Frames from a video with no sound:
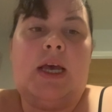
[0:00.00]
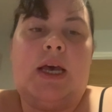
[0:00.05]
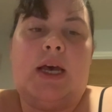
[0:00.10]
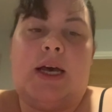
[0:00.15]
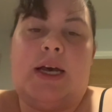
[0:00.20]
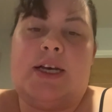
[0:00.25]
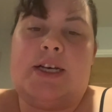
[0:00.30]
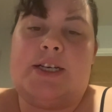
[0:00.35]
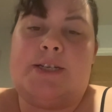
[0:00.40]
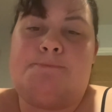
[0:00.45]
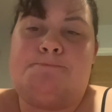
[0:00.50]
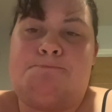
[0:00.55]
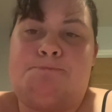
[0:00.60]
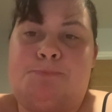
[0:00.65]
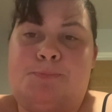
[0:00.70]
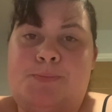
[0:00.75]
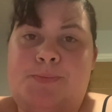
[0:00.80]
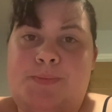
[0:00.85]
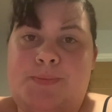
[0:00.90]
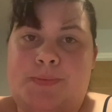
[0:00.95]

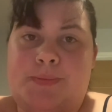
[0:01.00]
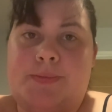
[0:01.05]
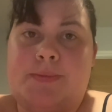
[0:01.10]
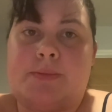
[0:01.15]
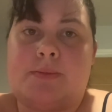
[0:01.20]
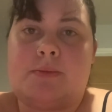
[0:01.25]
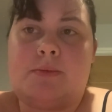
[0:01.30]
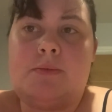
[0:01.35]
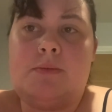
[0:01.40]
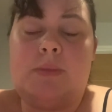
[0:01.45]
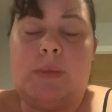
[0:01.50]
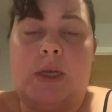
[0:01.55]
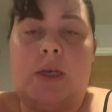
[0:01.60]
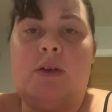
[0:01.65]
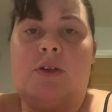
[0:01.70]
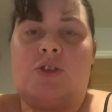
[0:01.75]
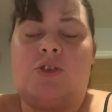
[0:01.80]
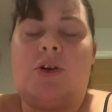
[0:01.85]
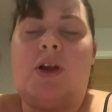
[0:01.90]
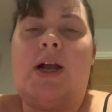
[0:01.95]
Um, I'm
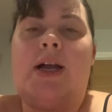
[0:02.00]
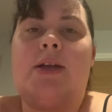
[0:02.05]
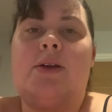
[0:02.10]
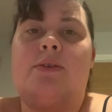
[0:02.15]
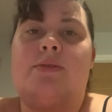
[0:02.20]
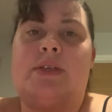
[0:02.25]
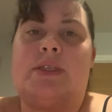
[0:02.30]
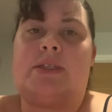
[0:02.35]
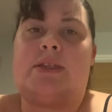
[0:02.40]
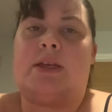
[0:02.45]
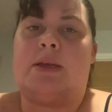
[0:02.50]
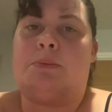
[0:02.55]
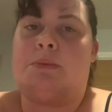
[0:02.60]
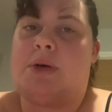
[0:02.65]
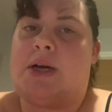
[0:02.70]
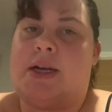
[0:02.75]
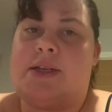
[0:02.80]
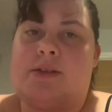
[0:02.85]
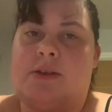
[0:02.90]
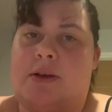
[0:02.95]
going to try, obviously,
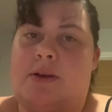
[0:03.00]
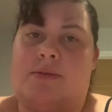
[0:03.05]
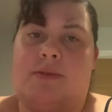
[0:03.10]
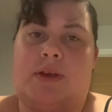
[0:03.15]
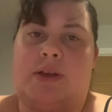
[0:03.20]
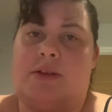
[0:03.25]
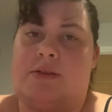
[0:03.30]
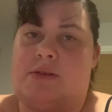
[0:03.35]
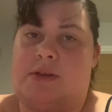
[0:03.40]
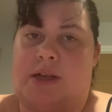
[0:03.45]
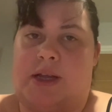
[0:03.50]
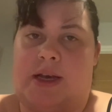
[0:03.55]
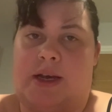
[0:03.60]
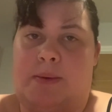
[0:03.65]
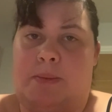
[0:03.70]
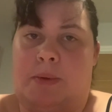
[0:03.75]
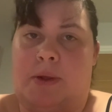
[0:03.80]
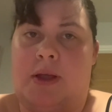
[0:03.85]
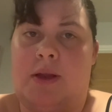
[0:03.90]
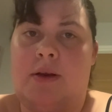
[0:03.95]
but I don't think it's going to
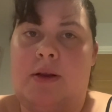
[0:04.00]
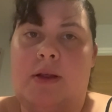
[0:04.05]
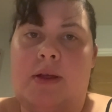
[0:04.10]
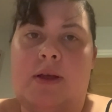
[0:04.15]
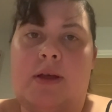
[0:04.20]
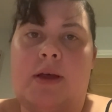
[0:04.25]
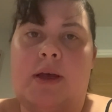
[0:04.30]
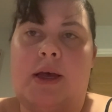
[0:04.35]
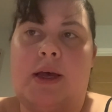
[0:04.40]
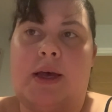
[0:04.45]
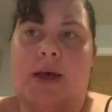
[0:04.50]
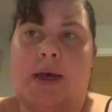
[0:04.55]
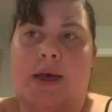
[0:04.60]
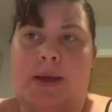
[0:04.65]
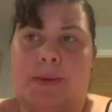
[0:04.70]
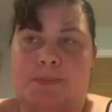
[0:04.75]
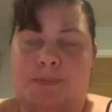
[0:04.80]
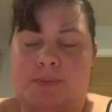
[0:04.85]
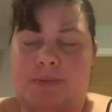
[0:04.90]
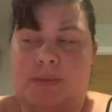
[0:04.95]
happen.
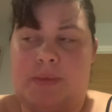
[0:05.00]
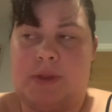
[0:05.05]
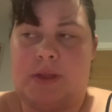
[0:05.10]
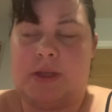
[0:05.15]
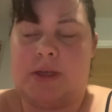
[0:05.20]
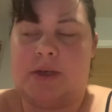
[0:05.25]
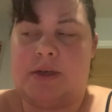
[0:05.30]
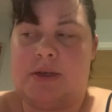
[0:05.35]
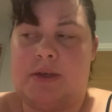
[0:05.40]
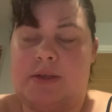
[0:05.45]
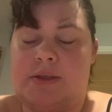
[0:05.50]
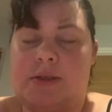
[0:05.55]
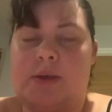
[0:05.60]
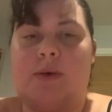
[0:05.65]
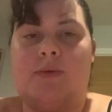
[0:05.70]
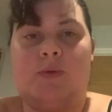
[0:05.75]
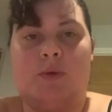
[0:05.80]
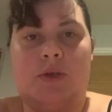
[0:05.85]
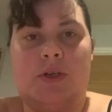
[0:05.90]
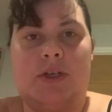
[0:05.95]
Um,
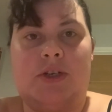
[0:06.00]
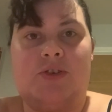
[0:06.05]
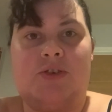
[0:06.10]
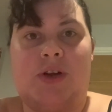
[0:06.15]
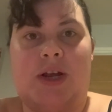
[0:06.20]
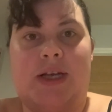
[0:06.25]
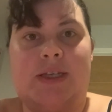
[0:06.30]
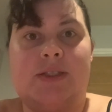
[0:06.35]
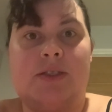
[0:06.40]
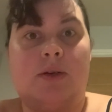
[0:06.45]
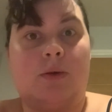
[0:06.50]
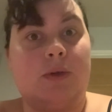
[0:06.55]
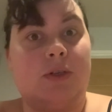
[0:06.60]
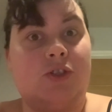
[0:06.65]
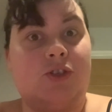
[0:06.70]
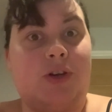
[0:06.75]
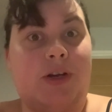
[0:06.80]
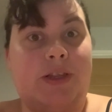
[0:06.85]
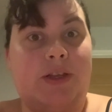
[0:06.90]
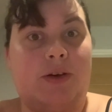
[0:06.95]
so I've ordered a dress. So I'm going
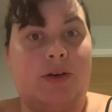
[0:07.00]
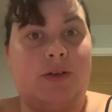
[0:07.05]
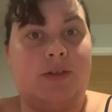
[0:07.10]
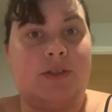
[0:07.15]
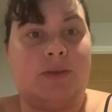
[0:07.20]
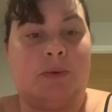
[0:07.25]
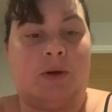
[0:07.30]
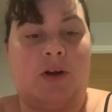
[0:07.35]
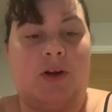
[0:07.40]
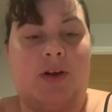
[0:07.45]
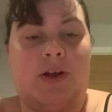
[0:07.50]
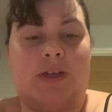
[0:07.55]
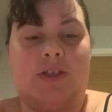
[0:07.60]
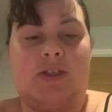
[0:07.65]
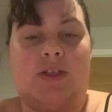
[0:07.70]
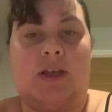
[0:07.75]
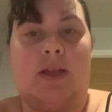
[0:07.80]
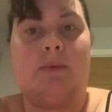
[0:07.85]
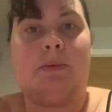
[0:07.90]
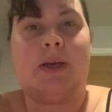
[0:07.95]
to try that on tomorrow
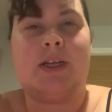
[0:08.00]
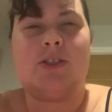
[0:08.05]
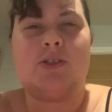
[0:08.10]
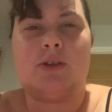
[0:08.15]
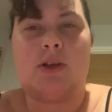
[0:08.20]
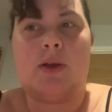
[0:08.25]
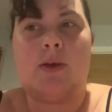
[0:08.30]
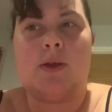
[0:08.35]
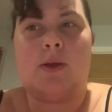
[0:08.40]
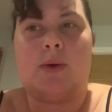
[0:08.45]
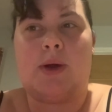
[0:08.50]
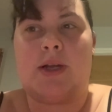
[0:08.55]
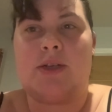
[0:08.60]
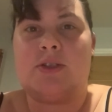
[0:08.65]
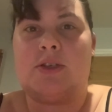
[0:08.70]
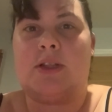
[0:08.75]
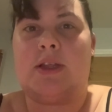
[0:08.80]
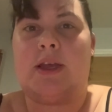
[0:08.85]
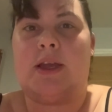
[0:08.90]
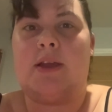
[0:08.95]
actually. And I might show you
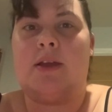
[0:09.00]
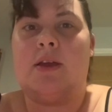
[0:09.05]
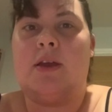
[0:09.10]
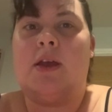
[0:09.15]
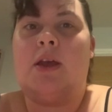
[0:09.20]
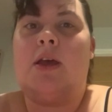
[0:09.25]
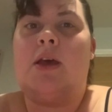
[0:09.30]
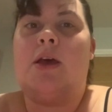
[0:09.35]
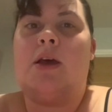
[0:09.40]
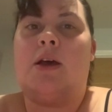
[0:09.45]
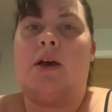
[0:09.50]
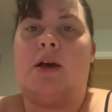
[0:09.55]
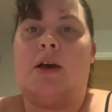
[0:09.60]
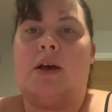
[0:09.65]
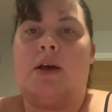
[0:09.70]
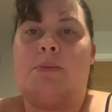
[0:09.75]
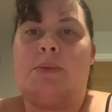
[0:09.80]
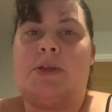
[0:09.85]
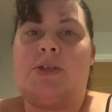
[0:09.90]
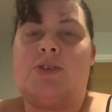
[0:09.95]
actually.
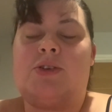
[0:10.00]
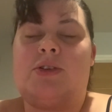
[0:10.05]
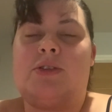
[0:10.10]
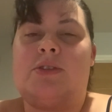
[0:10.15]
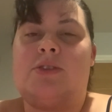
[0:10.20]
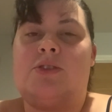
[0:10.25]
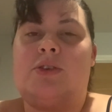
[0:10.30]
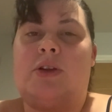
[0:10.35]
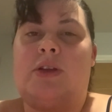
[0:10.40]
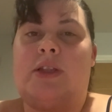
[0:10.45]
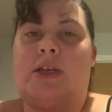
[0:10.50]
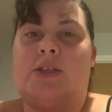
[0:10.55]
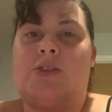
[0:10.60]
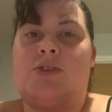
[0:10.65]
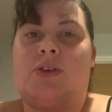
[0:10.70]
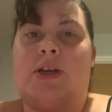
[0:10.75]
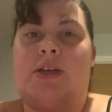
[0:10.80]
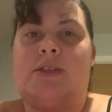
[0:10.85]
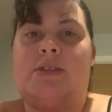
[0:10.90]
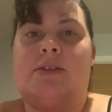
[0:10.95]
Um, I try show you that
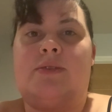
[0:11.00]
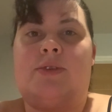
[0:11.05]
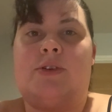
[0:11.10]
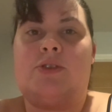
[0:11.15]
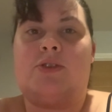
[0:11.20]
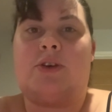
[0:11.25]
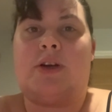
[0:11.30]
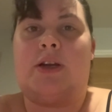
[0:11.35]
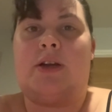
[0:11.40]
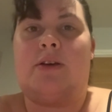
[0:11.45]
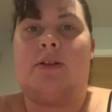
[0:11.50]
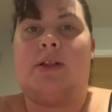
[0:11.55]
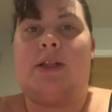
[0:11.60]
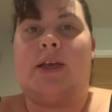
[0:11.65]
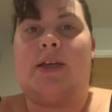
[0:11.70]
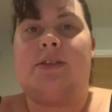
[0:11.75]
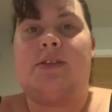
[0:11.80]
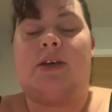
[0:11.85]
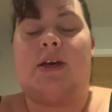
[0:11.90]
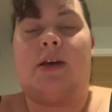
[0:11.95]
dress if I try it on
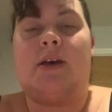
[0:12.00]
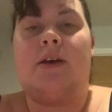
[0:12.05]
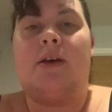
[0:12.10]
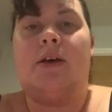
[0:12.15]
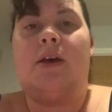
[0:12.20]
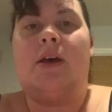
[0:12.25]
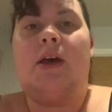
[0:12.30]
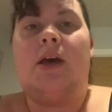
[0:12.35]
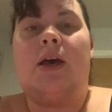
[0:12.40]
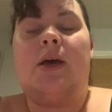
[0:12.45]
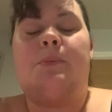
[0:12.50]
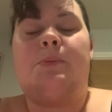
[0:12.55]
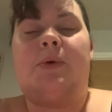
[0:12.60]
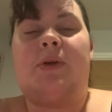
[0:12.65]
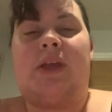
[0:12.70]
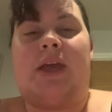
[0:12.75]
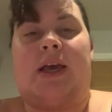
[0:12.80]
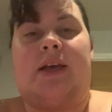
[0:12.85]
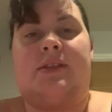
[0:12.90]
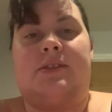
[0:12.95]
later.
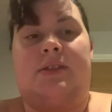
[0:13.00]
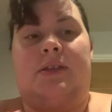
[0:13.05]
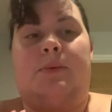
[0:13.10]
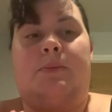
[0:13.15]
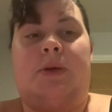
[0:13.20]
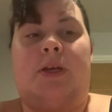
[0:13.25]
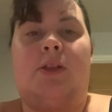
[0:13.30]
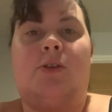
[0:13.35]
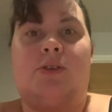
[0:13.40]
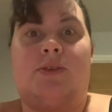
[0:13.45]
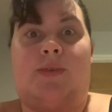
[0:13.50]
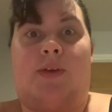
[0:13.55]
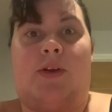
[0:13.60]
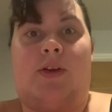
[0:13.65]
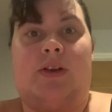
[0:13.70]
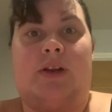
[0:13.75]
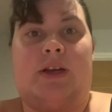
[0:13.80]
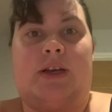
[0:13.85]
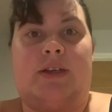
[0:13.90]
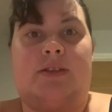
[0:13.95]
But yes, but it looks
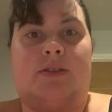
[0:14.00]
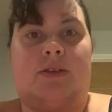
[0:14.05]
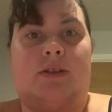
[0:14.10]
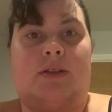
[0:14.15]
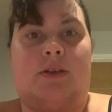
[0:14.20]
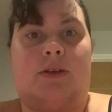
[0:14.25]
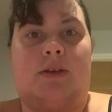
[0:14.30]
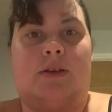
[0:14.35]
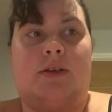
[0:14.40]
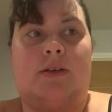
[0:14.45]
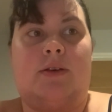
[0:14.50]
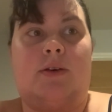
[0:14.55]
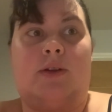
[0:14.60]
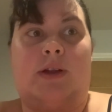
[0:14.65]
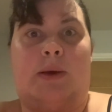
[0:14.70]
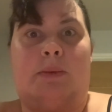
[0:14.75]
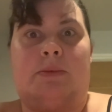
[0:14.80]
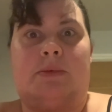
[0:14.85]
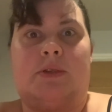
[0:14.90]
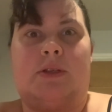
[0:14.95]
very nice on the on
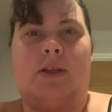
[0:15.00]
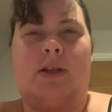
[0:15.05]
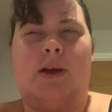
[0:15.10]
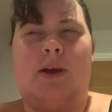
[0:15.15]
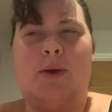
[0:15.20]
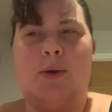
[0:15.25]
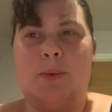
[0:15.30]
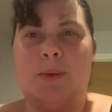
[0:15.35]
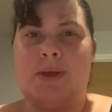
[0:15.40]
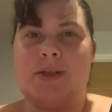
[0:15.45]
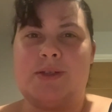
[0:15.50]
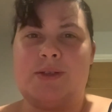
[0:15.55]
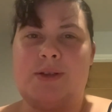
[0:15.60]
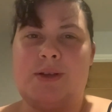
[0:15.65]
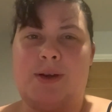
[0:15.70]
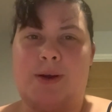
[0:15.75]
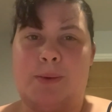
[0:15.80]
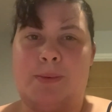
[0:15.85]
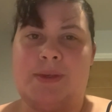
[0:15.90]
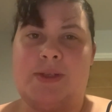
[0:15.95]
Amazon. I hope it's
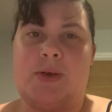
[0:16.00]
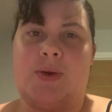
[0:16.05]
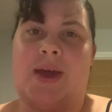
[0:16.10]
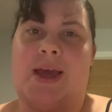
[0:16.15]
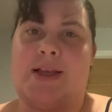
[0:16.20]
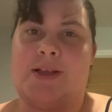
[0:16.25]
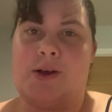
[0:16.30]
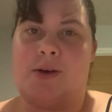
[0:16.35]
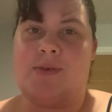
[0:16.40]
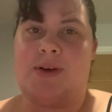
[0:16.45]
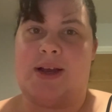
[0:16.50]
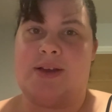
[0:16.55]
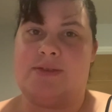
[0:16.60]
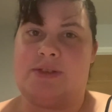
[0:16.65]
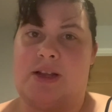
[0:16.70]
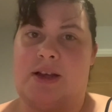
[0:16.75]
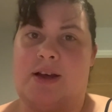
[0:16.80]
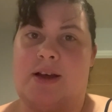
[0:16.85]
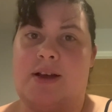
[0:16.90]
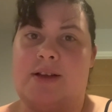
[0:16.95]
I hope it's okay. It got five
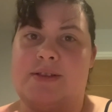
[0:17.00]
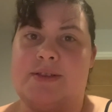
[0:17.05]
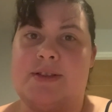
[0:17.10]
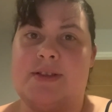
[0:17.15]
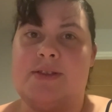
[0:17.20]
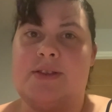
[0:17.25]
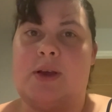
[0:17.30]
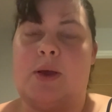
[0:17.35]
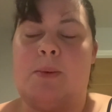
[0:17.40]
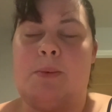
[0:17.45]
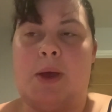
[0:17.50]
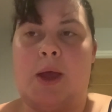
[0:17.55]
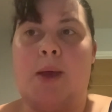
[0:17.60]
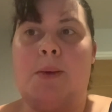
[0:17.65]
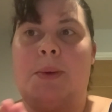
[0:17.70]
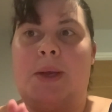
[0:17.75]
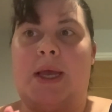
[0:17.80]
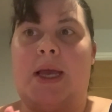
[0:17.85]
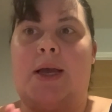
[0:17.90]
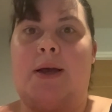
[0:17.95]
stars, so I'm
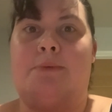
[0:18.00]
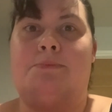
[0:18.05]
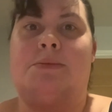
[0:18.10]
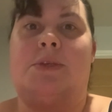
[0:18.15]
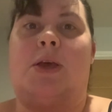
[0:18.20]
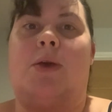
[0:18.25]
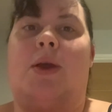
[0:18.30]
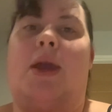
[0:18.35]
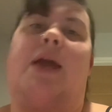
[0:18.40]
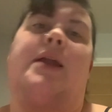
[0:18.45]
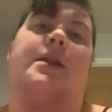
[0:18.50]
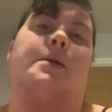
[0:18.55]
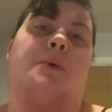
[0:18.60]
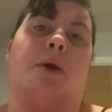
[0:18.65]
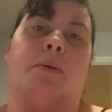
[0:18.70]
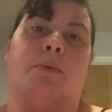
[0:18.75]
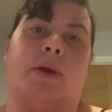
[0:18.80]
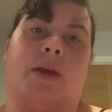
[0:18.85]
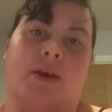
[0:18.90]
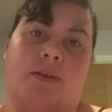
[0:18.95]
hoping it comes okay, and I'm
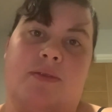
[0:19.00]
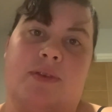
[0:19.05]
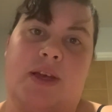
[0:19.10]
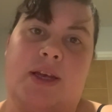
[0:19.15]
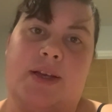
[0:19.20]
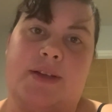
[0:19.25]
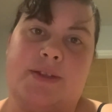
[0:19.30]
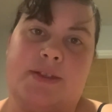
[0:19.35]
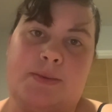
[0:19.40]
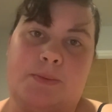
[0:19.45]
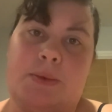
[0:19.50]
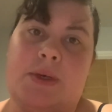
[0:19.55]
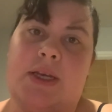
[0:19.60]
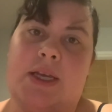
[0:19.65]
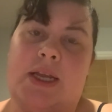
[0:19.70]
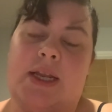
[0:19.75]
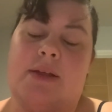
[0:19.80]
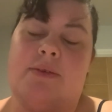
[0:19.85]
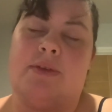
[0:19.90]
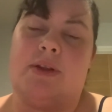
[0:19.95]
hoping it fits. But
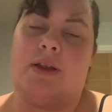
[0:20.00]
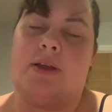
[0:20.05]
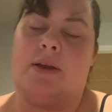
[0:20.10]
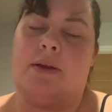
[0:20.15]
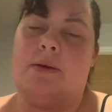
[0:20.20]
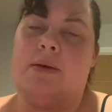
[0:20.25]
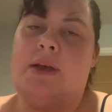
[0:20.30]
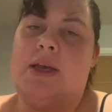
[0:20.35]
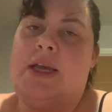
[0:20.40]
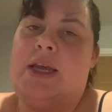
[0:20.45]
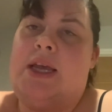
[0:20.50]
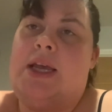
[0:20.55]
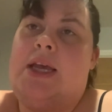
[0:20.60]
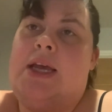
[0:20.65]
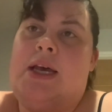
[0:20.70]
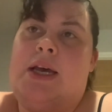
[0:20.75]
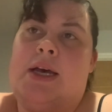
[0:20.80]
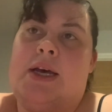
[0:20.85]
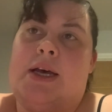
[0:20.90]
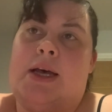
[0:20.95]
you never know.
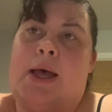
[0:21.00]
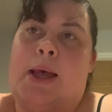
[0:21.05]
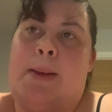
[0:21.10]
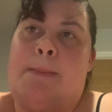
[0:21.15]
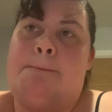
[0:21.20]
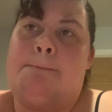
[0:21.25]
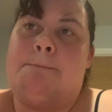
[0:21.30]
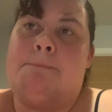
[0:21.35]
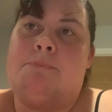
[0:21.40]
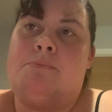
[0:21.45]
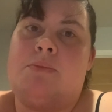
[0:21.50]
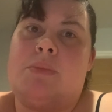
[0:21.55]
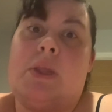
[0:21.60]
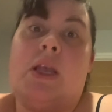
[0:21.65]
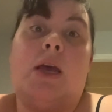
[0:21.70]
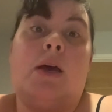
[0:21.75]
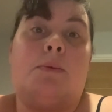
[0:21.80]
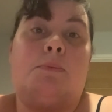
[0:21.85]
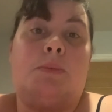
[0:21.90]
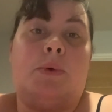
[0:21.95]
Um,
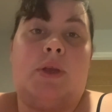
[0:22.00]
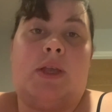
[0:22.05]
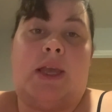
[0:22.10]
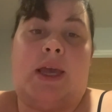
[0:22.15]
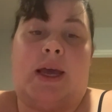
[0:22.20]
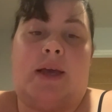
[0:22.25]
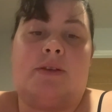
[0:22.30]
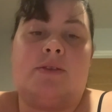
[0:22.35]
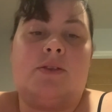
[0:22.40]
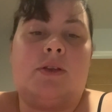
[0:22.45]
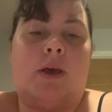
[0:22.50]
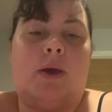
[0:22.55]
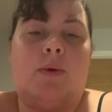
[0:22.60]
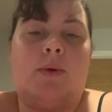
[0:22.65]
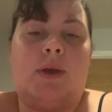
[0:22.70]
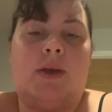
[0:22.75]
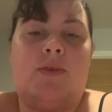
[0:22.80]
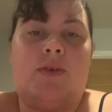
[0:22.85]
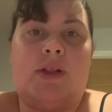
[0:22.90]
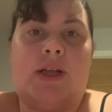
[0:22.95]
but yeah
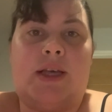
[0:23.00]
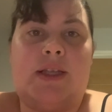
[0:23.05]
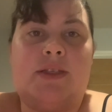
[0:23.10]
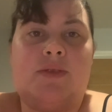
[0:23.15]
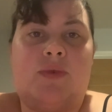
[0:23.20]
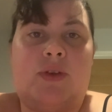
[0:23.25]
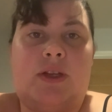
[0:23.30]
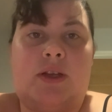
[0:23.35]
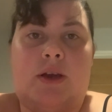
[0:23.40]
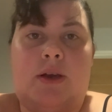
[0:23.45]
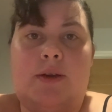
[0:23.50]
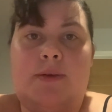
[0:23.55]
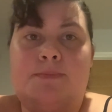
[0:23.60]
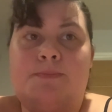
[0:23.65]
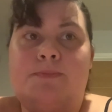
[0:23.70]
so if you like this video